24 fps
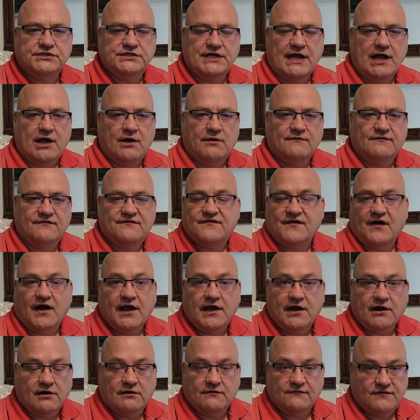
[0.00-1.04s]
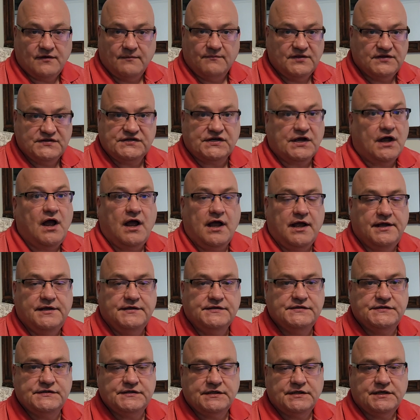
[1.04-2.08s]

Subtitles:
down fire from the skies.